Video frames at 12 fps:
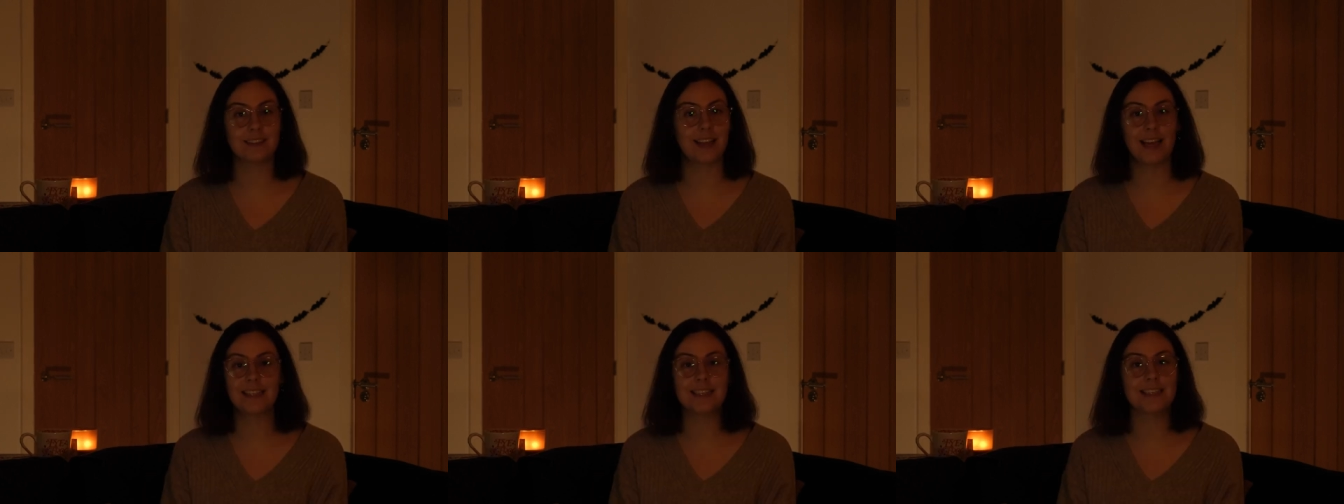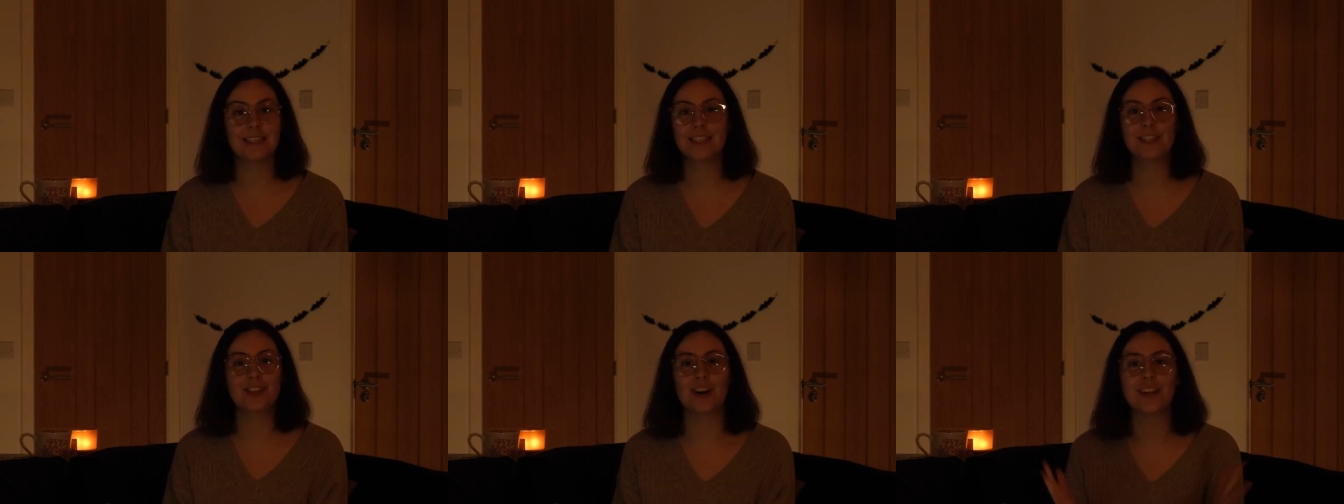Let's
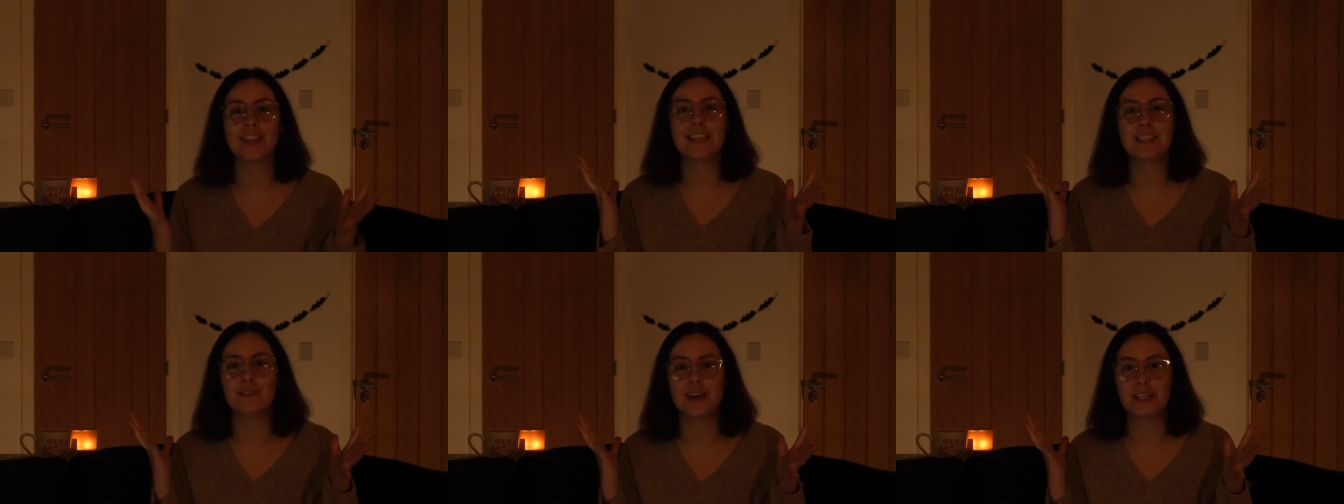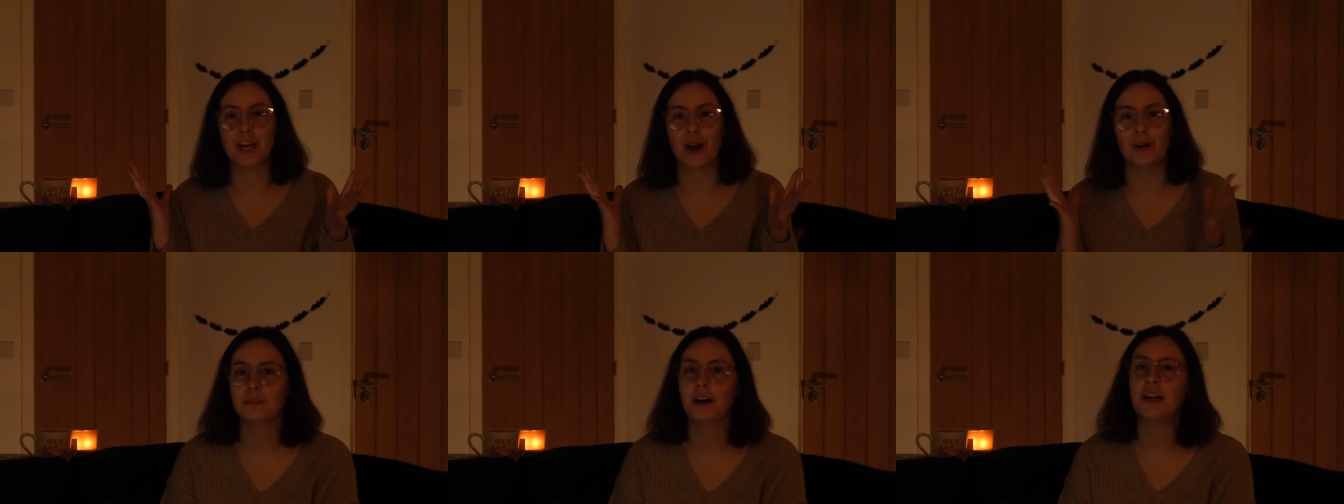start this
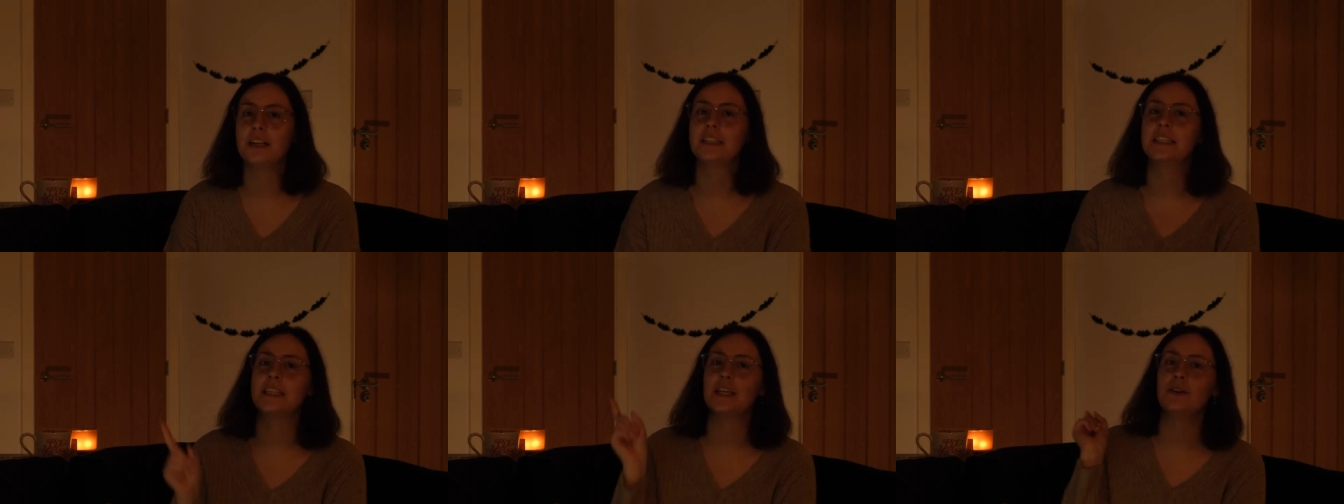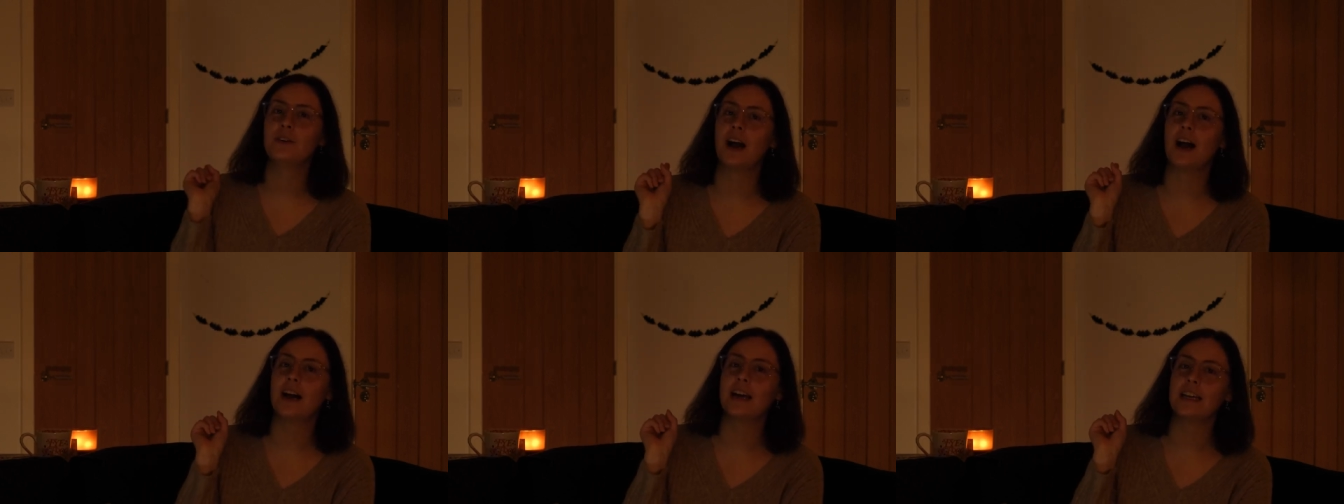video. I'll see you
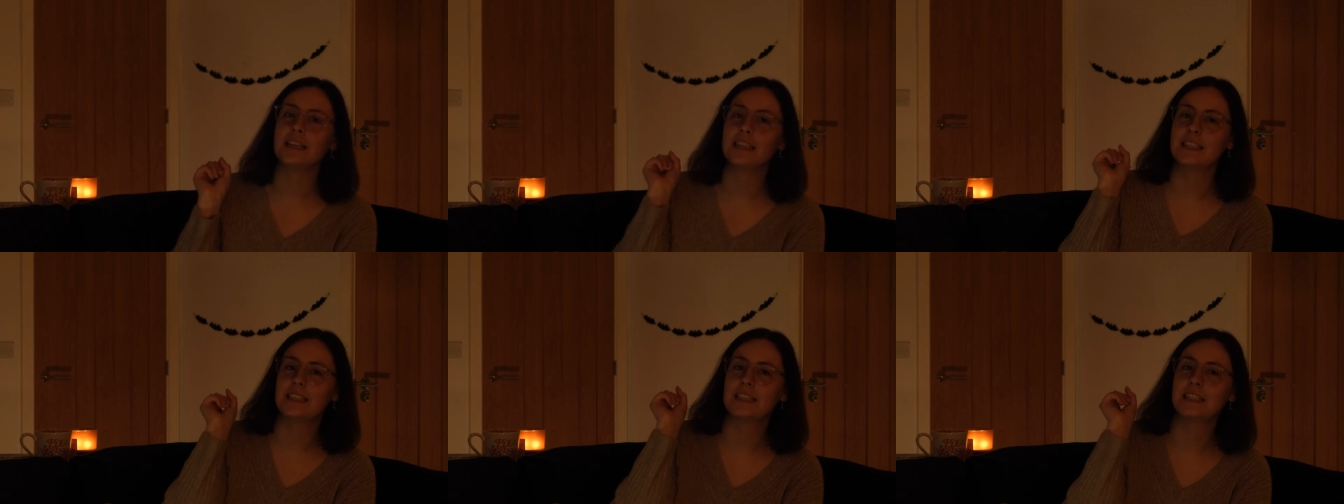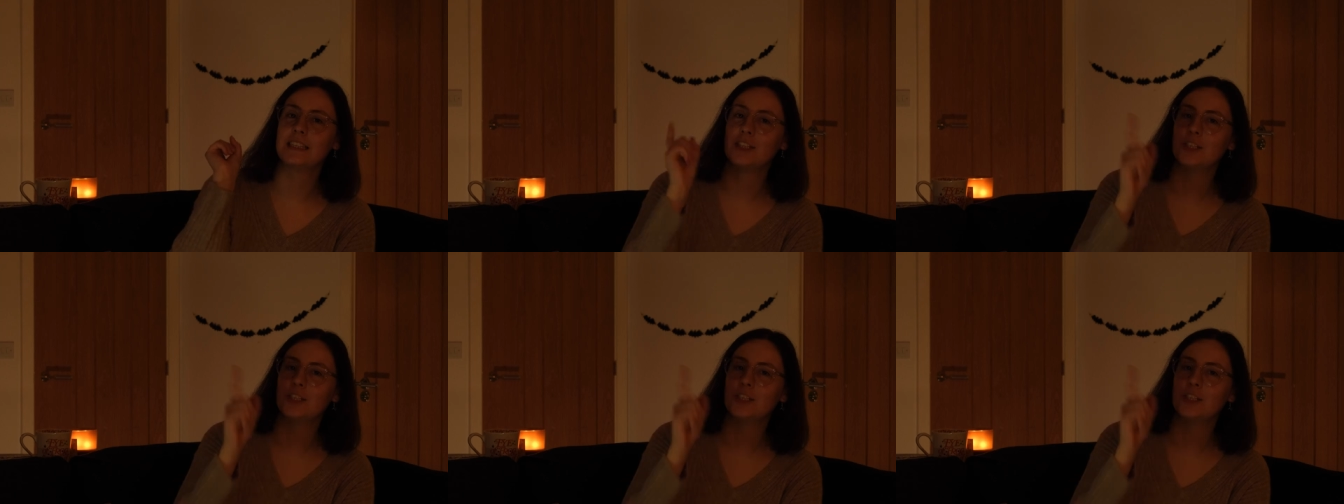guys